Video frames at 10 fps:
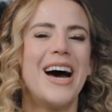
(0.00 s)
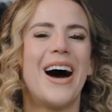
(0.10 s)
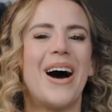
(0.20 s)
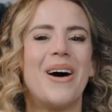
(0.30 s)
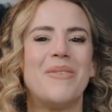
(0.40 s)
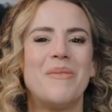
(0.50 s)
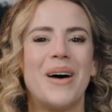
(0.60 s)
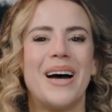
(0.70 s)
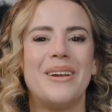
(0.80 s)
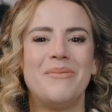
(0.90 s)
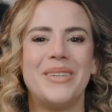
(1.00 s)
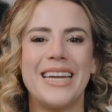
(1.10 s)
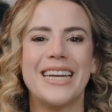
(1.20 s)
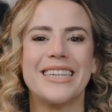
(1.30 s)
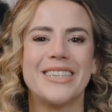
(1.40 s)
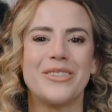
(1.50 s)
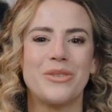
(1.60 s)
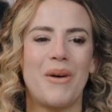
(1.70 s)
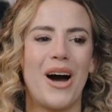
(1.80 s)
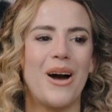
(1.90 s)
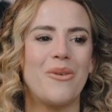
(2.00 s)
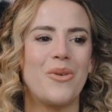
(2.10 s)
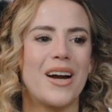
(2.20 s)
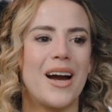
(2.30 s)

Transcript: Um, but being in the spot where